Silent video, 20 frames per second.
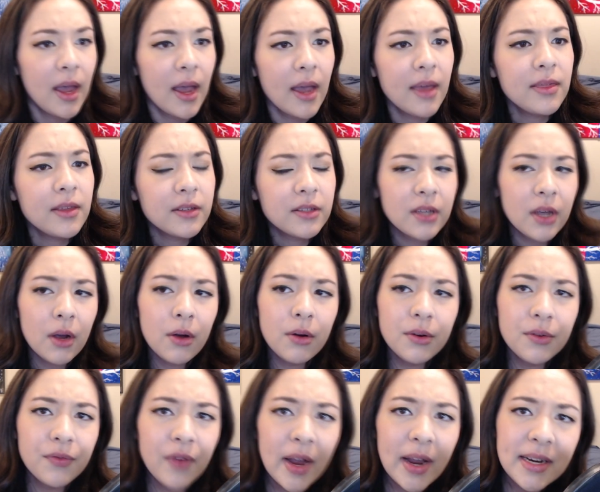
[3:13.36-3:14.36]
And the
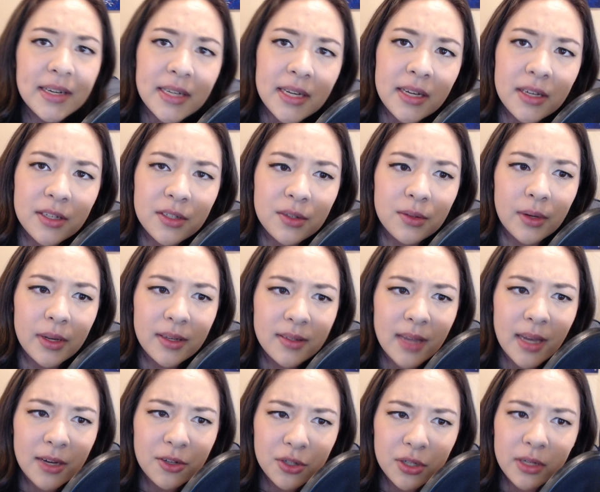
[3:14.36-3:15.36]
toad finding is is
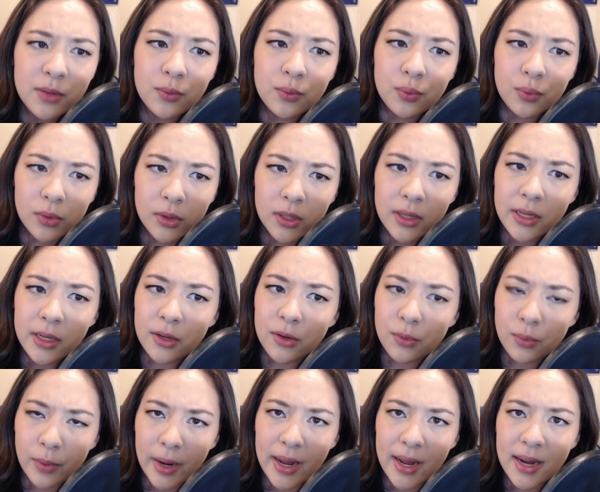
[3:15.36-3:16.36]
actually really
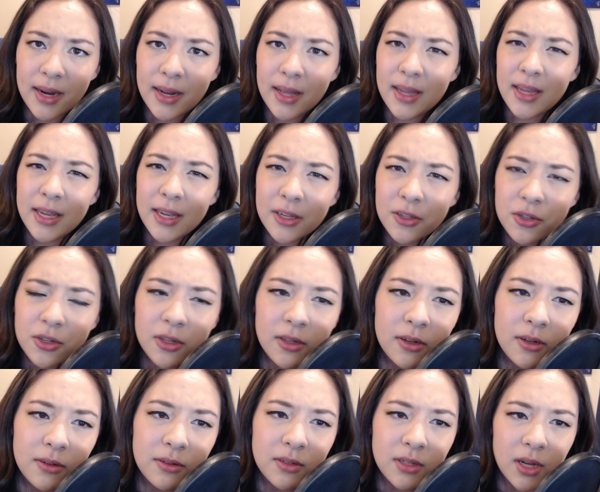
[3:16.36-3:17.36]
great. Each
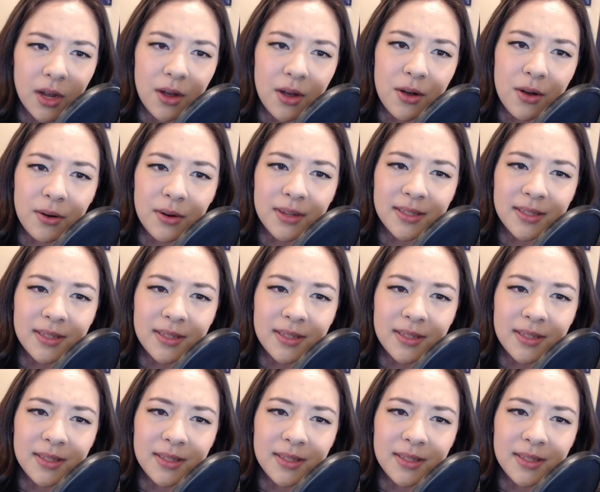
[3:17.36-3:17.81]
little toad, it